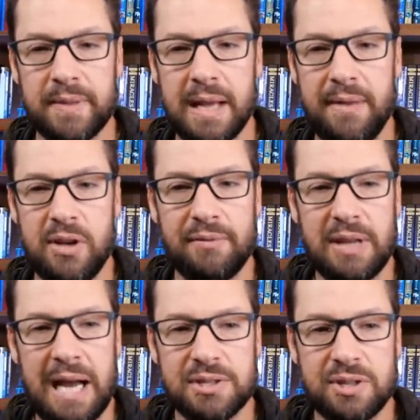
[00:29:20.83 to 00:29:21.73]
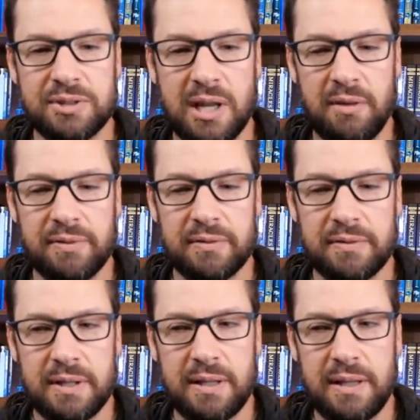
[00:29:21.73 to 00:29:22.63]
And then you have to ask yourself
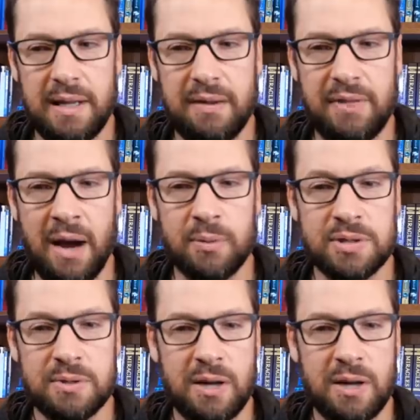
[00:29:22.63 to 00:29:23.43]
if that was